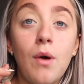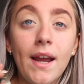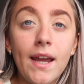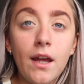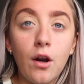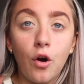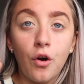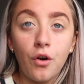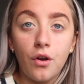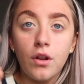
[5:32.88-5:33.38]
I
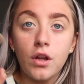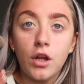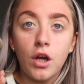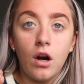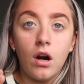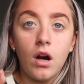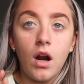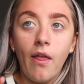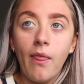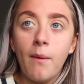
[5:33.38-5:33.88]
get out of the
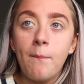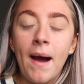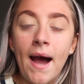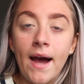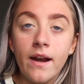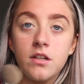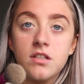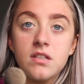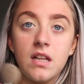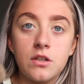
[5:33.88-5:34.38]
car and the
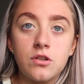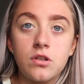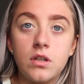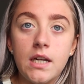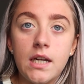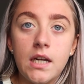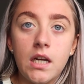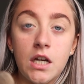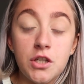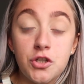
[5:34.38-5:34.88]
man is
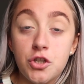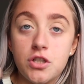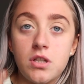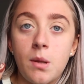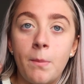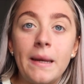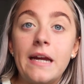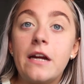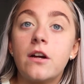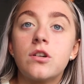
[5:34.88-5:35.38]
literally has just
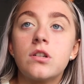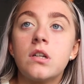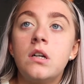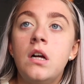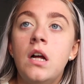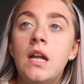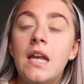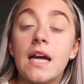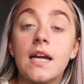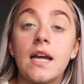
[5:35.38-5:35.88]
appeared.
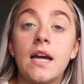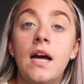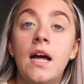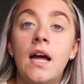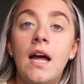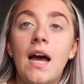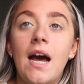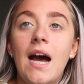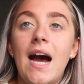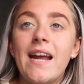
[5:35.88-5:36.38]
Like,
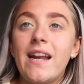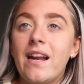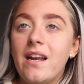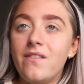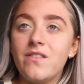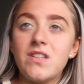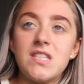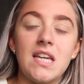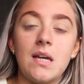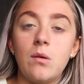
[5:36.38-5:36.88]
I didn't
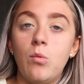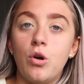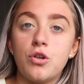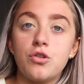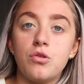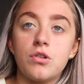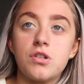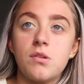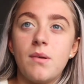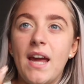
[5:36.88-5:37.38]
even see him walk
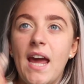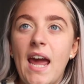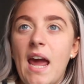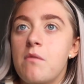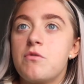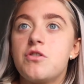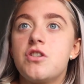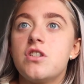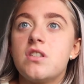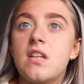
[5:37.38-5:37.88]
towards me. It
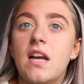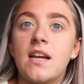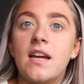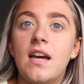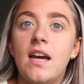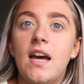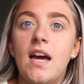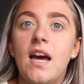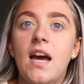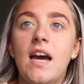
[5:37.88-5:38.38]
was just like
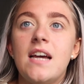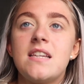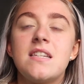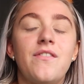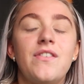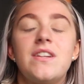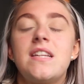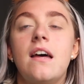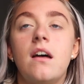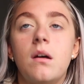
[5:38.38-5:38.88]
as
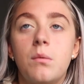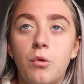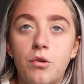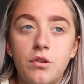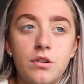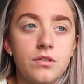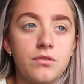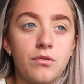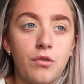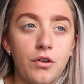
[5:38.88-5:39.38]
if he
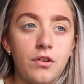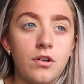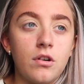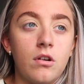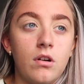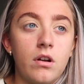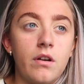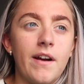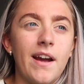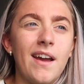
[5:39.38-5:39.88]
teleported around the
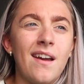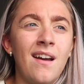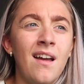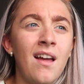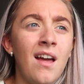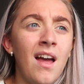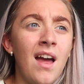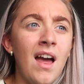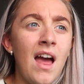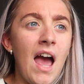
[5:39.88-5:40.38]
corner, right?
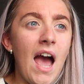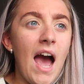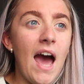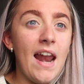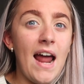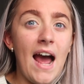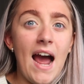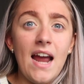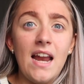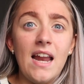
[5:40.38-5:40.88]

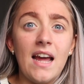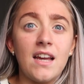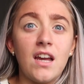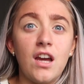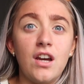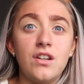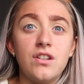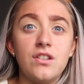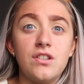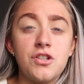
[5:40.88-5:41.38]
And I like
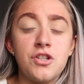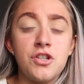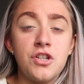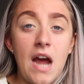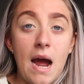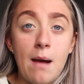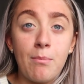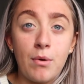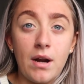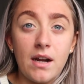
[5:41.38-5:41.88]

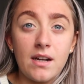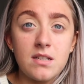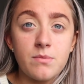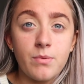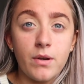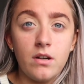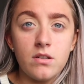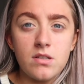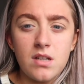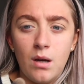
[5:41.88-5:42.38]
shat bricks
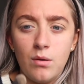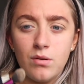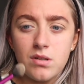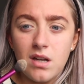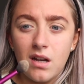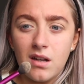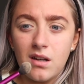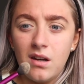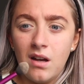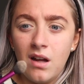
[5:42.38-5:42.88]
because I was
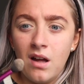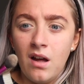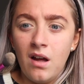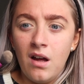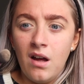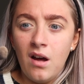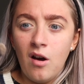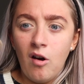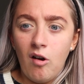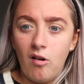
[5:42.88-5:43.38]
like,
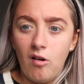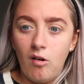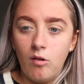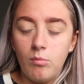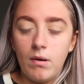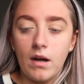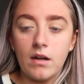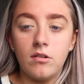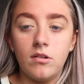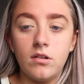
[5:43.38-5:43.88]
oh
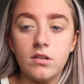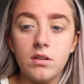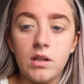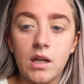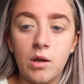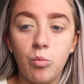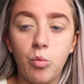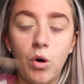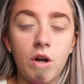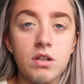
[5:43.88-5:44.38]
my god,
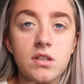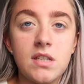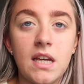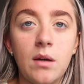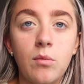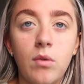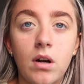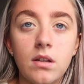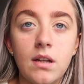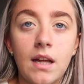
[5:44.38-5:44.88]
like what does
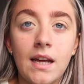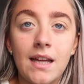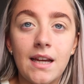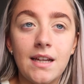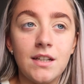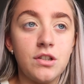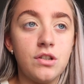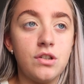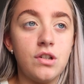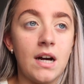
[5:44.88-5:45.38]
he want? Like,
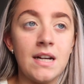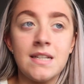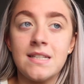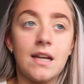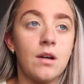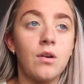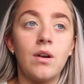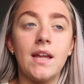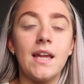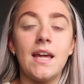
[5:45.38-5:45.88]
is
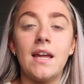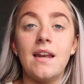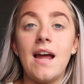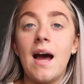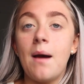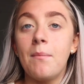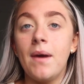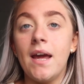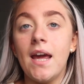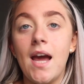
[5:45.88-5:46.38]
he gonna
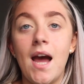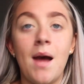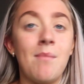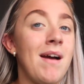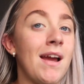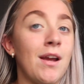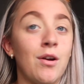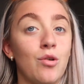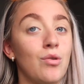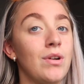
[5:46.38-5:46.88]
kidnap me? Am
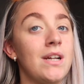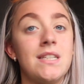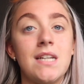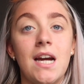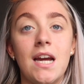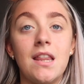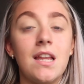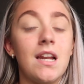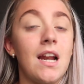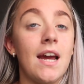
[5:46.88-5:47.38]
I gonna
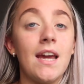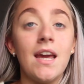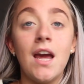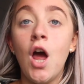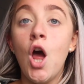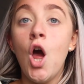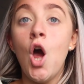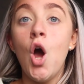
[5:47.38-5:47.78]
die tonight?